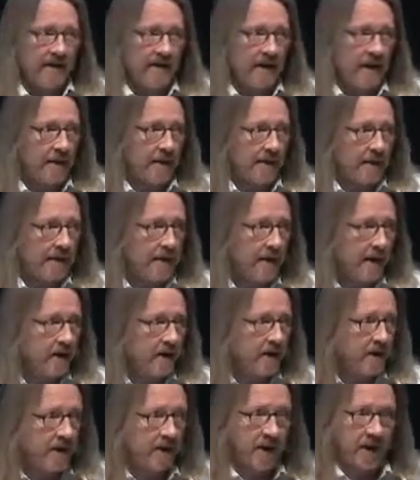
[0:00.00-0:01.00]
His name is
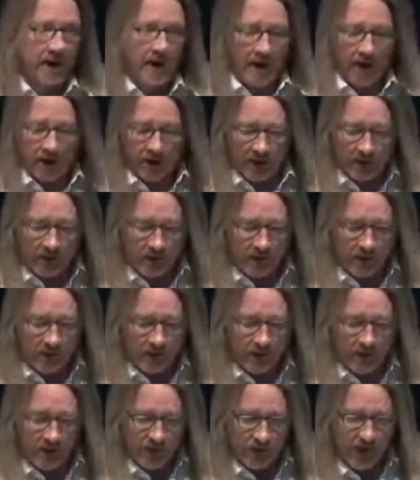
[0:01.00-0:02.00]
Michael Look, and I'll
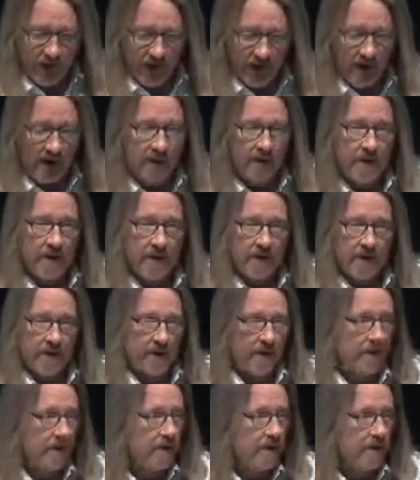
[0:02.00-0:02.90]
introduce him to